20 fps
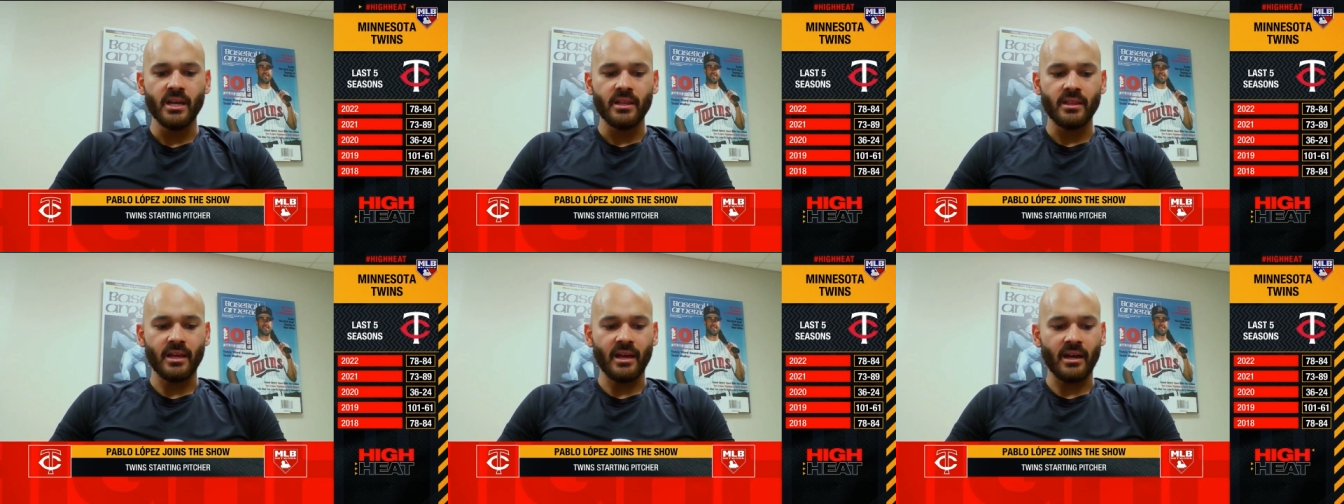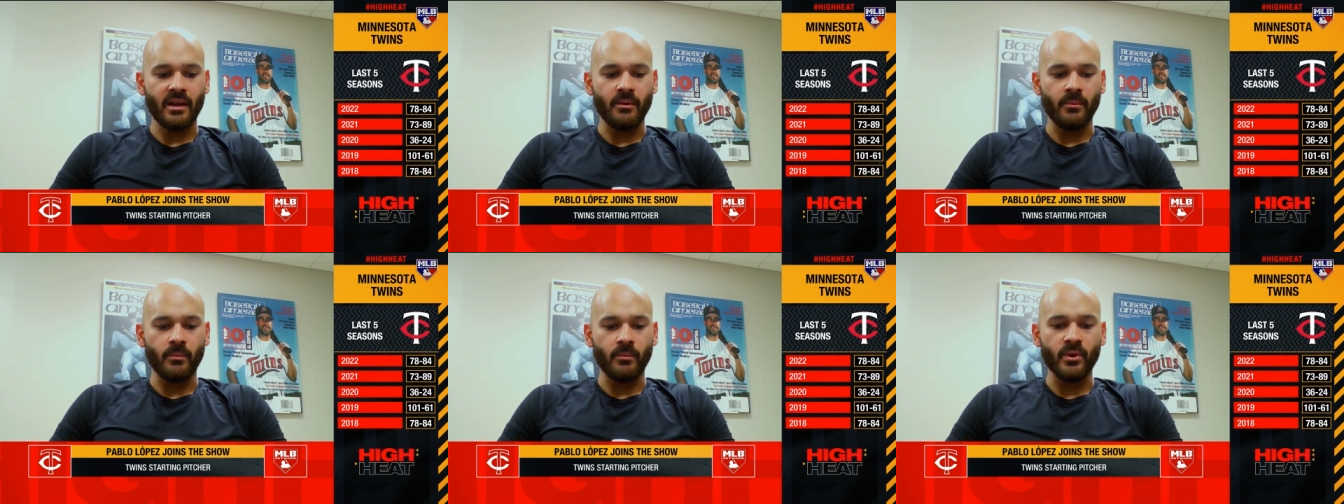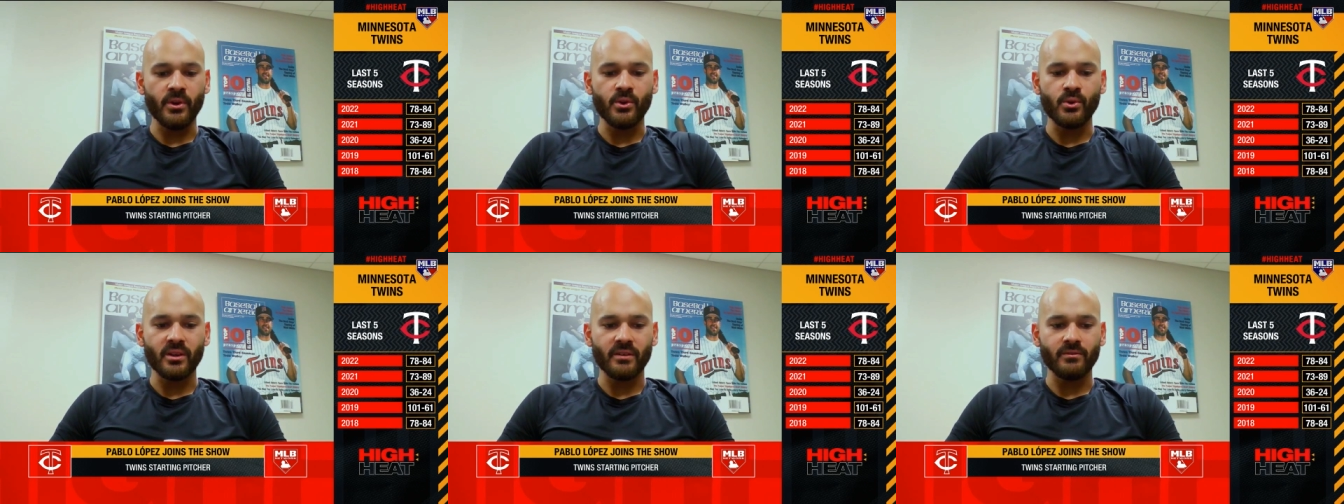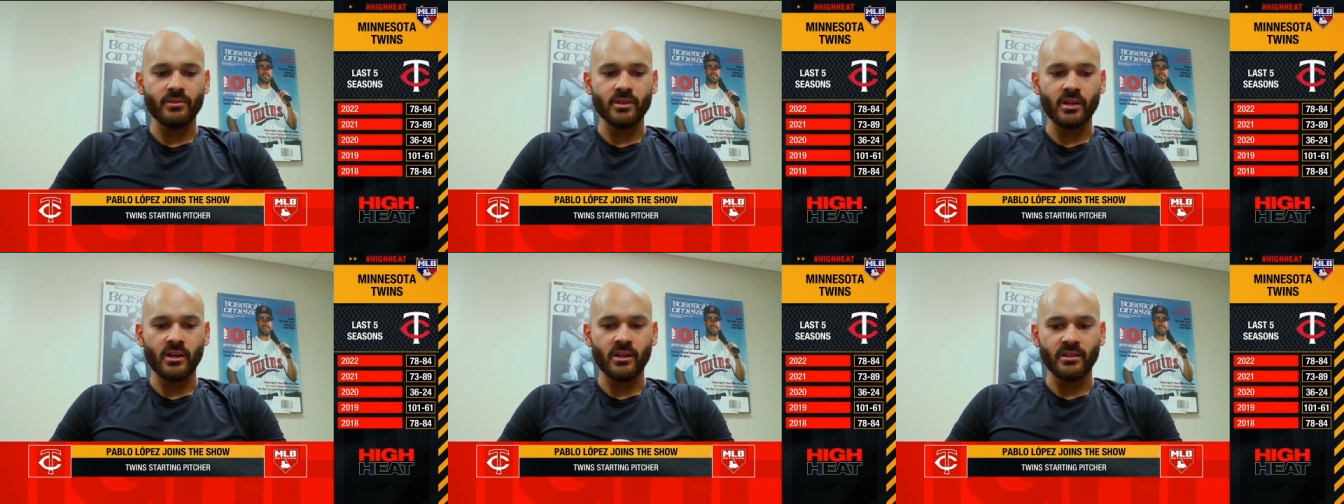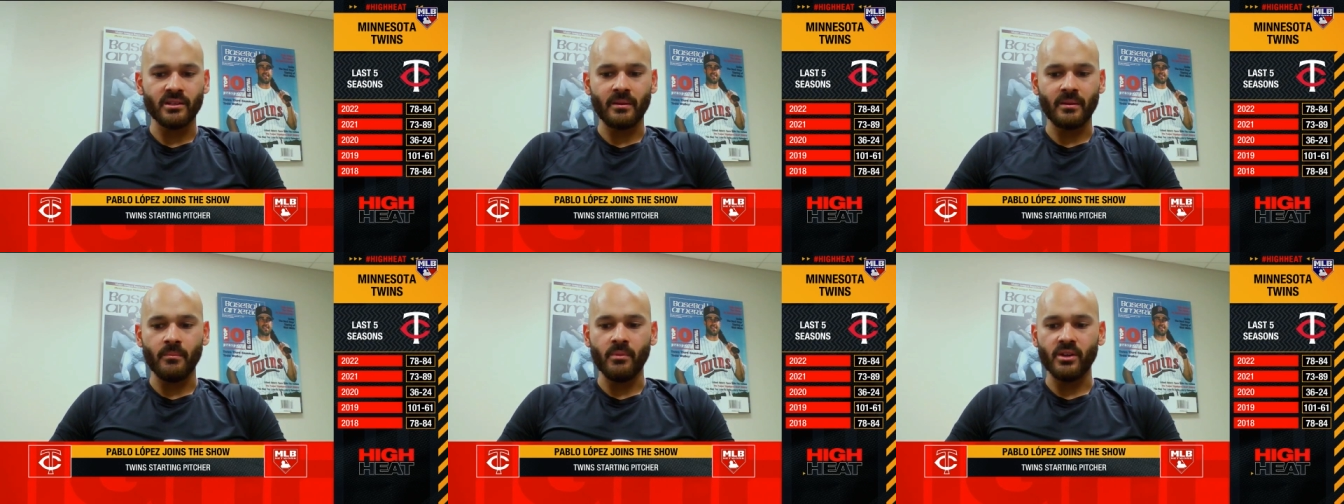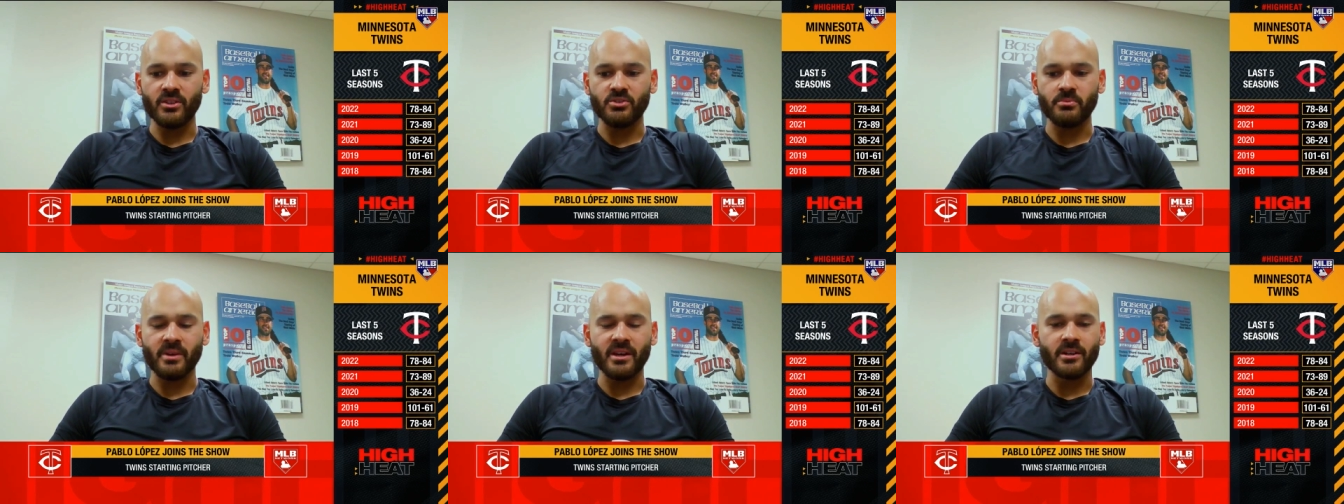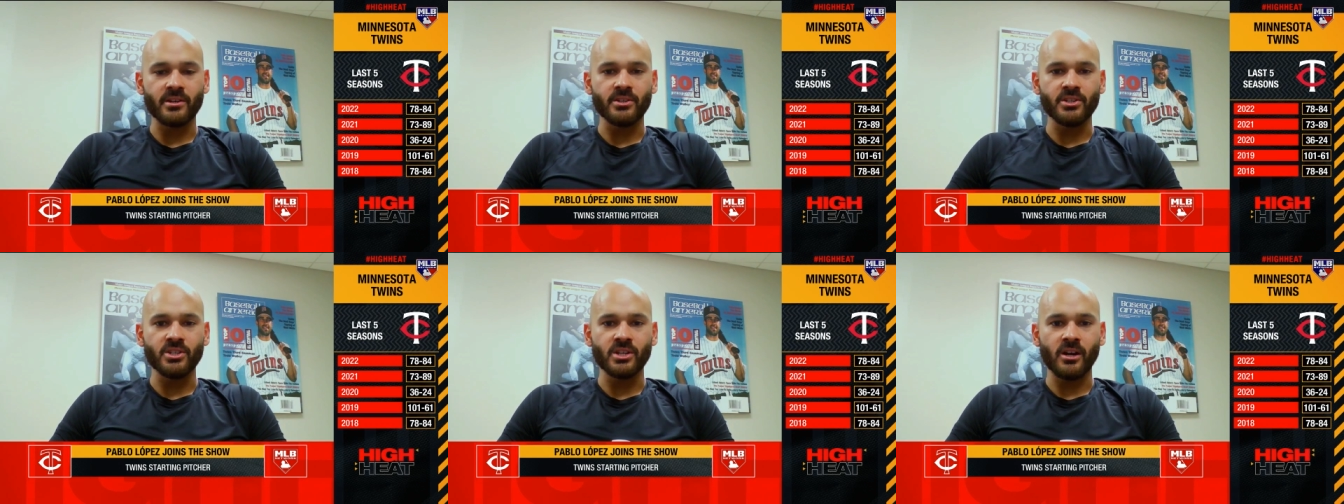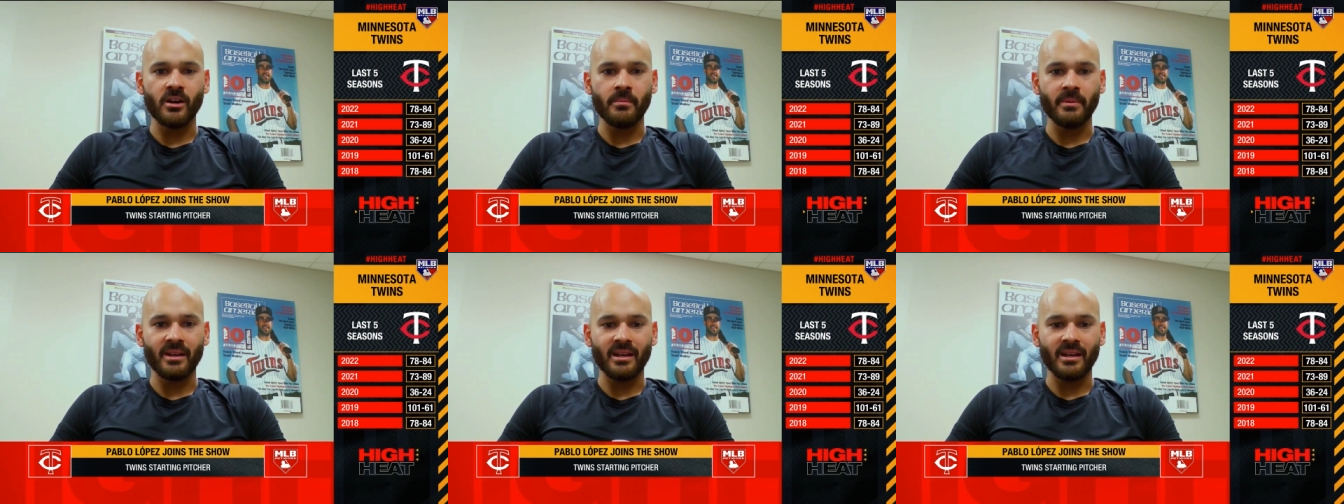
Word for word: uh, we could have done a much better job,